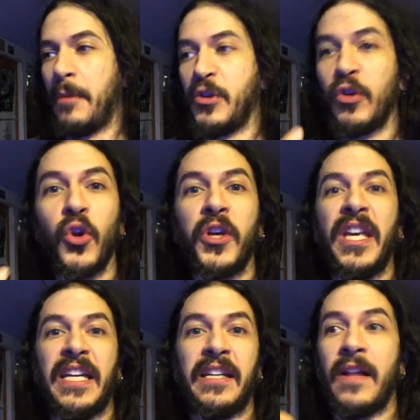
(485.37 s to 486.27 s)
You're
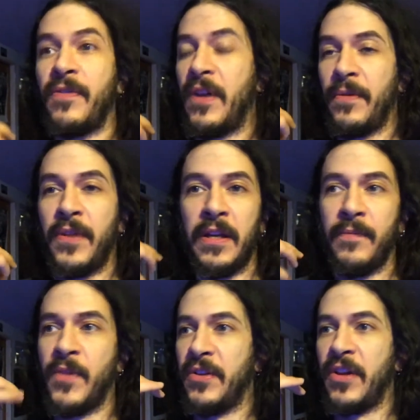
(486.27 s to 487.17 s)
looking at
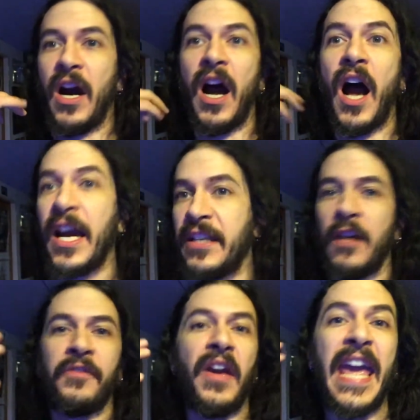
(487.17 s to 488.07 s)
the height
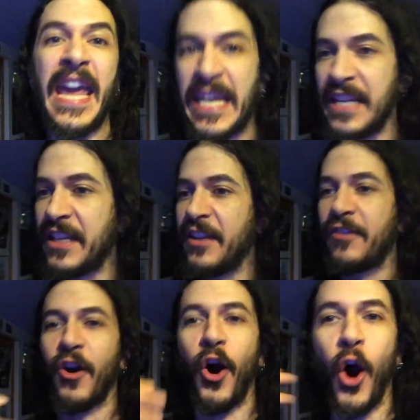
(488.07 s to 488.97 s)
of
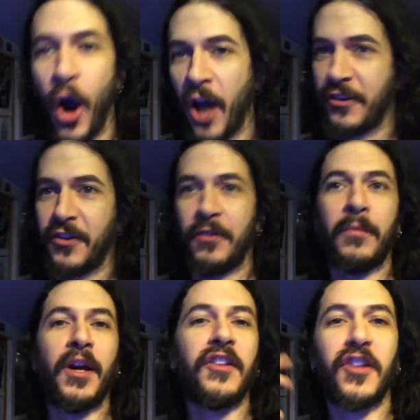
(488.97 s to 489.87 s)
80s
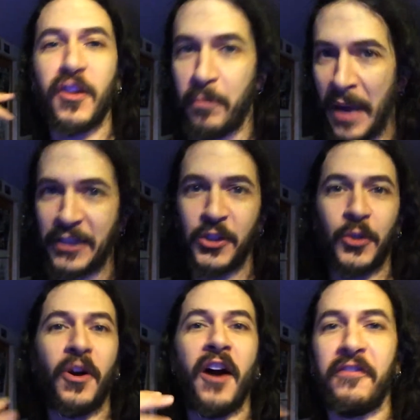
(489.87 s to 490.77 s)
awesome
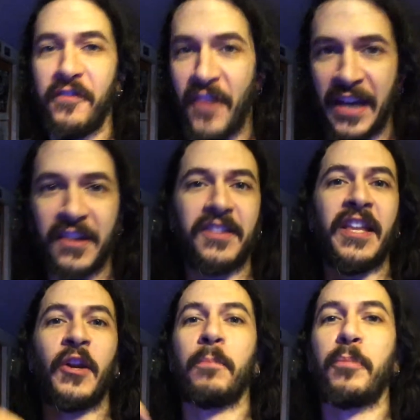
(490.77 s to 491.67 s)
special effects
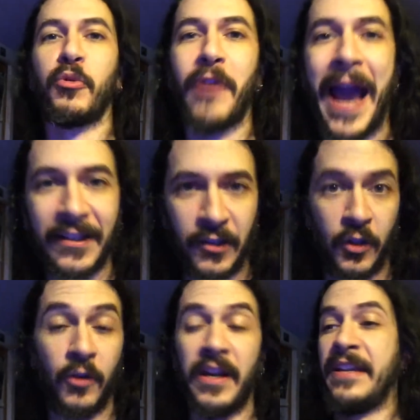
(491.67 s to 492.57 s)
that are
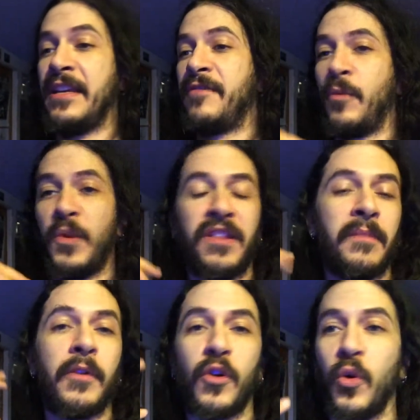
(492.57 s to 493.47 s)
practical, and even with
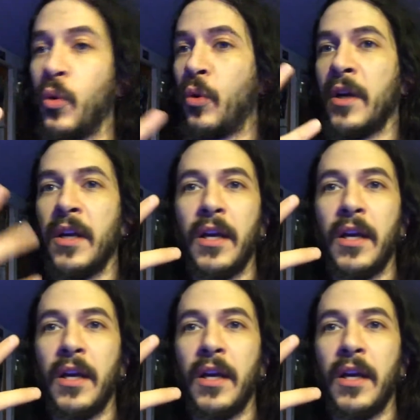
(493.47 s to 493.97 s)
some cool